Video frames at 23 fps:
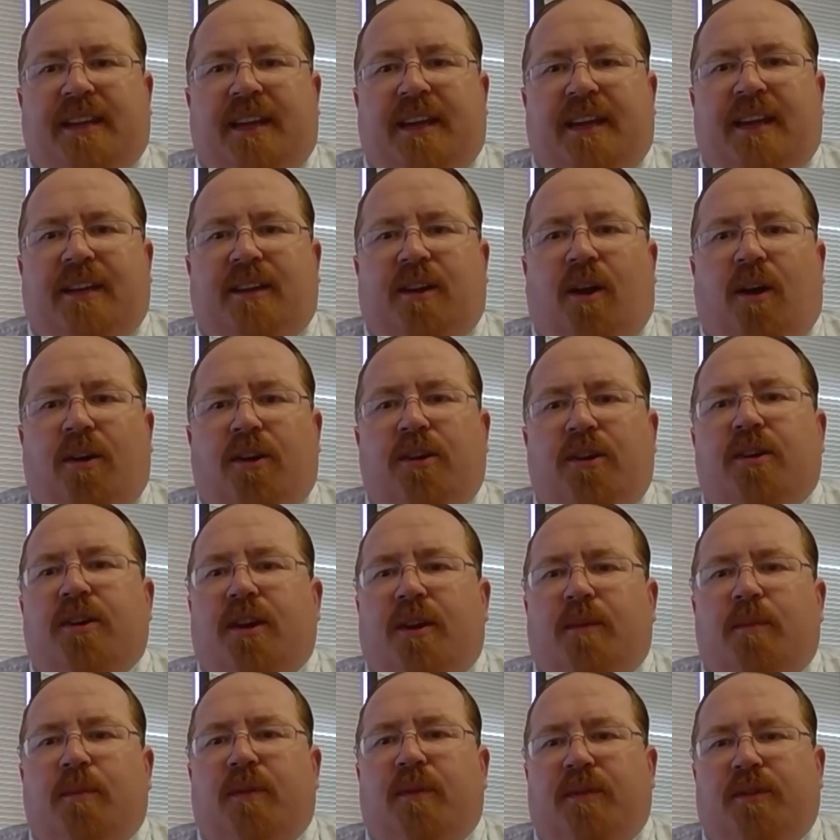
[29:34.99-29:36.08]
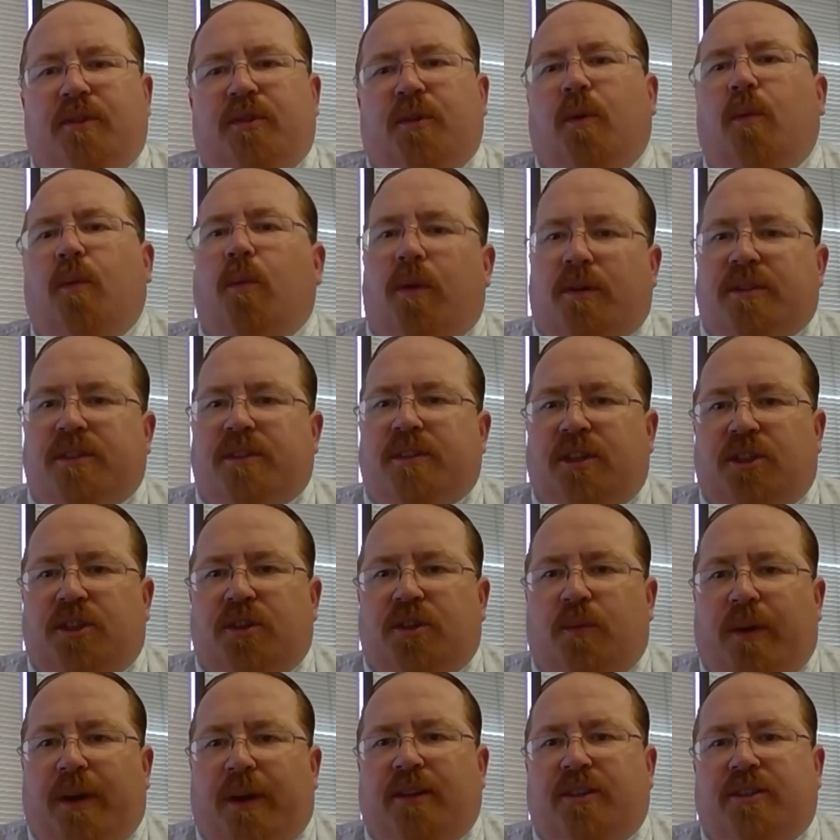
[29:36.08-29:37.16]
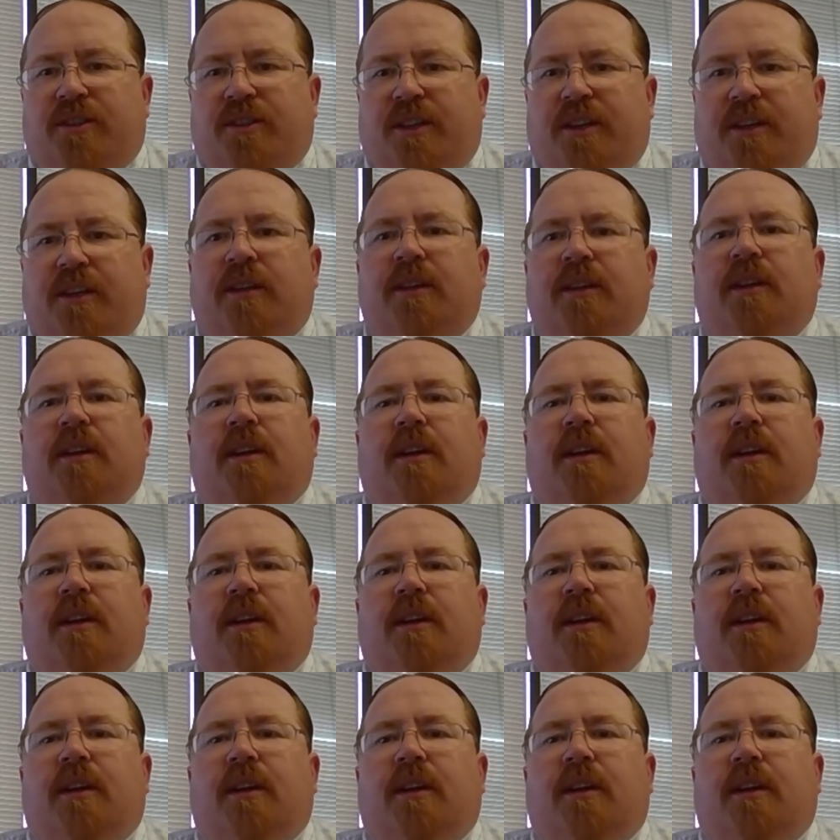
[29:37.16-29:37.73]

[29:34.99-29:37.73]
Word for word: And are you going to move into a worse situation?